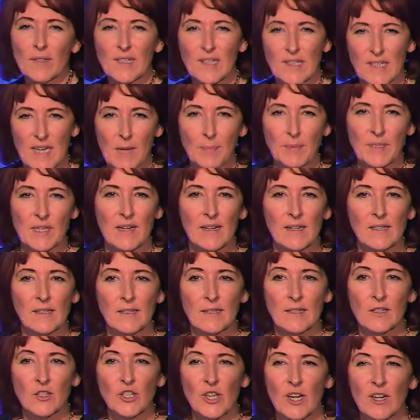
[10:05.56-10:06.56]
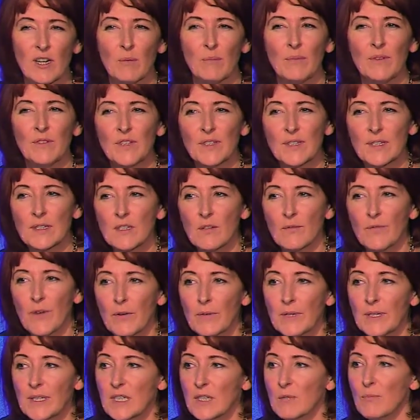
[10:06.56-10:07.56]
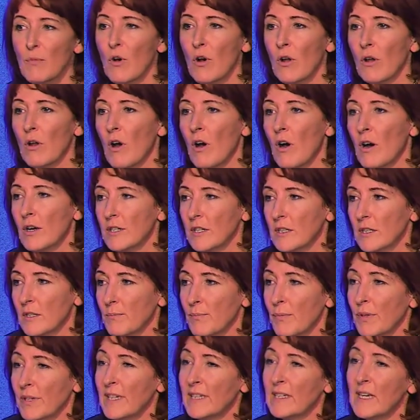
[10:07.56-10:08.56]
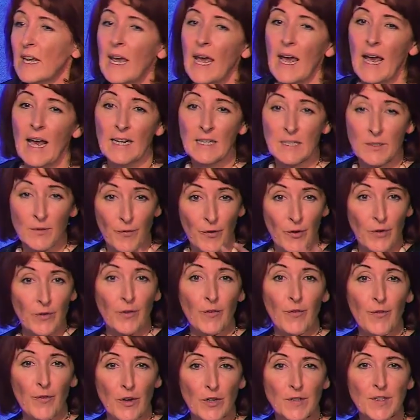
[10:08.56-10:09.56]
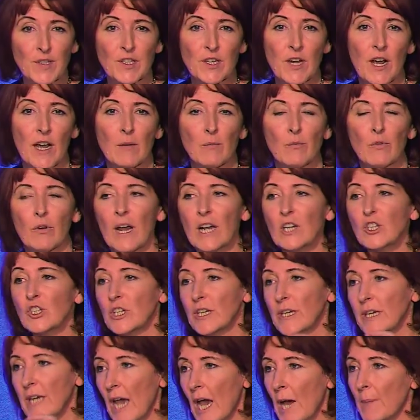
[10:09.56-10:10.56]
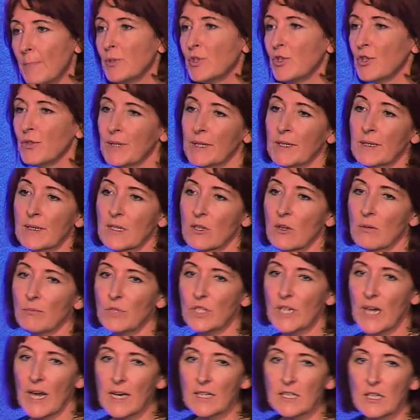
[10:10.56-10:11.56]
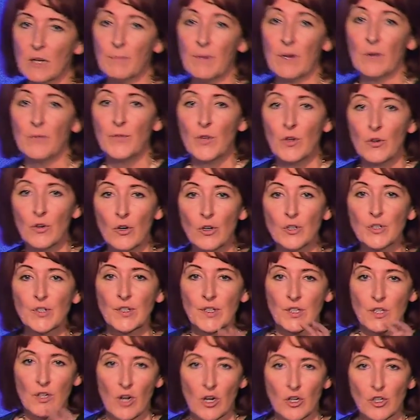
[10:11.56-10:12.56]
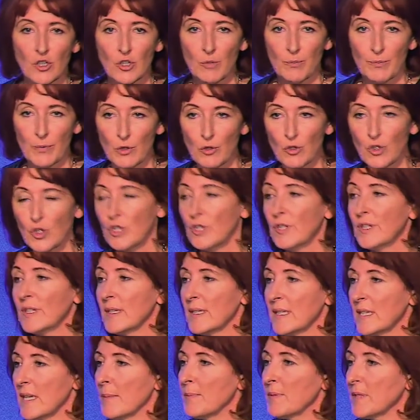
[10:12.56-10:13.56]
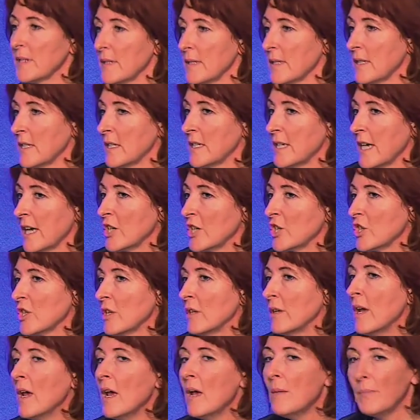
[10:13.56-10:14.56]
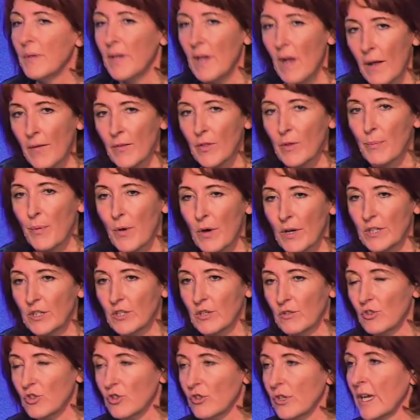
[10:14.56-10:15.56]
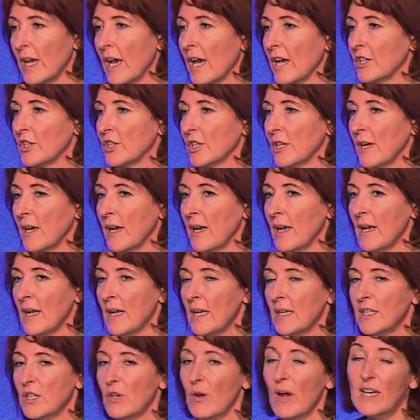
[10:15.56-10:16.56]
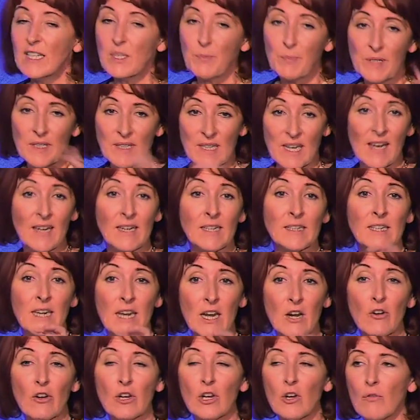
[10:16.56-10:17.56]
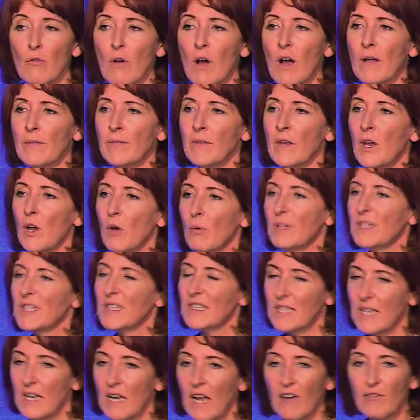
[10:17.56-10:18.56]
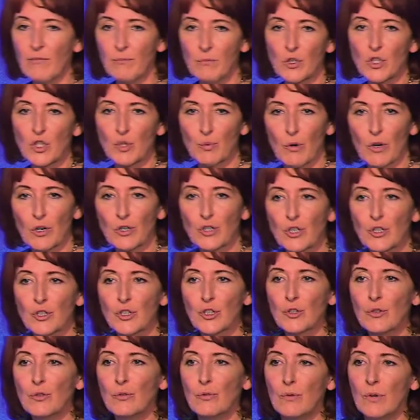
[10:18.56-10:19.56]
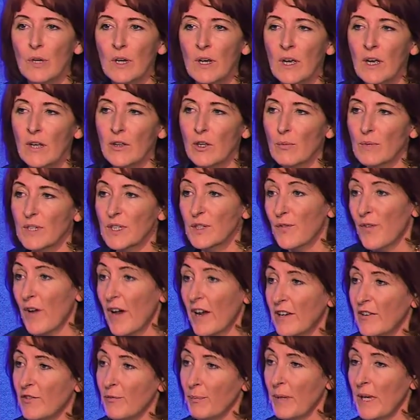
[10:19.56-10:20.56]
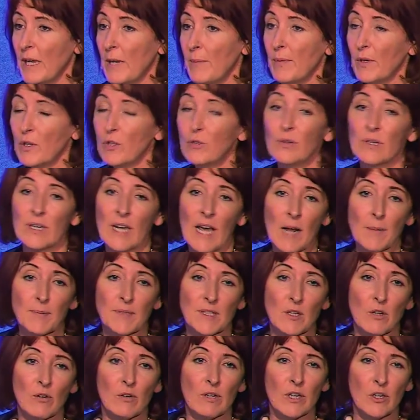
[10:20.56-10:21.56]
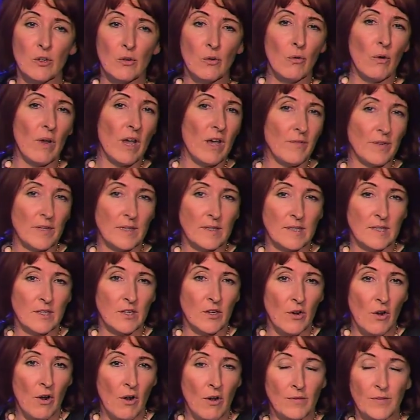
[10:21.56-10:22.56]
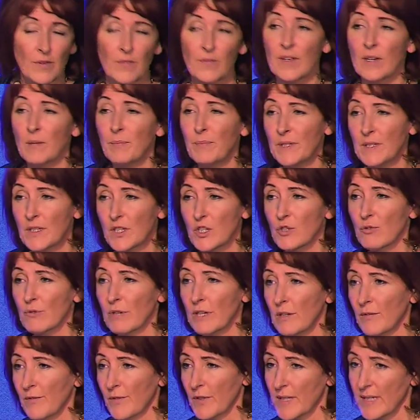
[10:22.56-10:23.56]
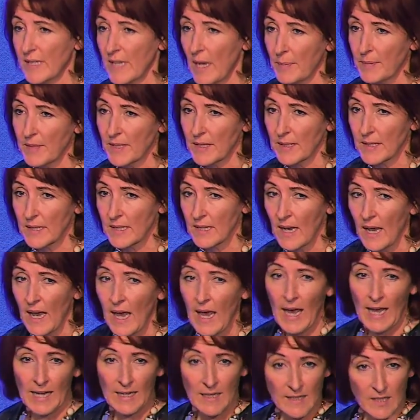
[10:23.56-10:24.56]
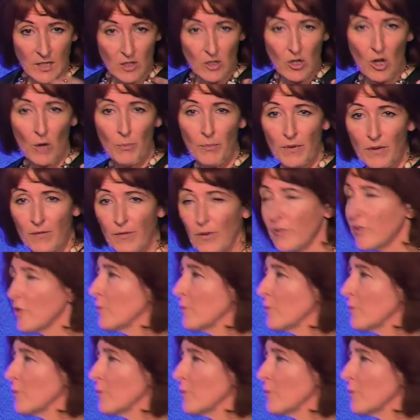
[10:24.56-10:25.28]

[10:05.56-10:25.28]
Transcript: steps, ladies and gentlemen. This is a very small audit, but it is for the first time we're actually capturing some data about the nurse's contribution to sepsis detection beyond the point of triage. So as been said earlier on, we still have much work to do. There was 5 people who had absolutely no evidence at all that they'd been screened for sepsis. And as a couple of other